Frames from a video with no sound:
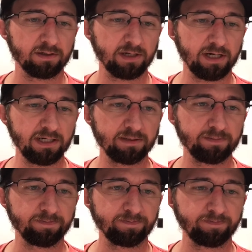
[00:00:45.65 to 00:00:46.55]

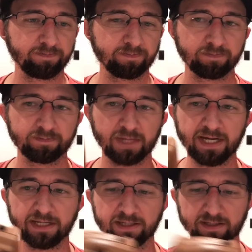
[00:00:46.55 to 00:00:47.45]
And
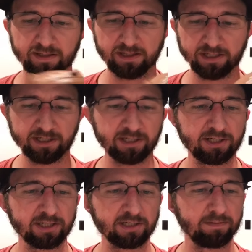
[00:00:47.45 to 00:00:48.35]
this is
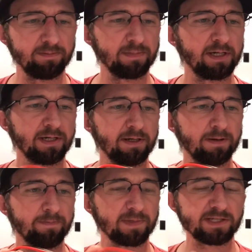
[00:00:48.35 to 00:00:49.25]
just
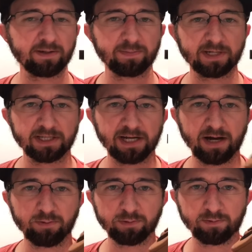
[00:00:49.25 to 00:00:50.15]
something that I
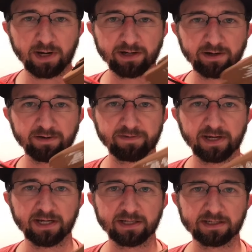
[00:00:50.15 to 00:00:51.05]
would write off
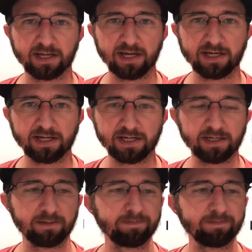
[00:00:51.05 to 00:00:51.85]
as a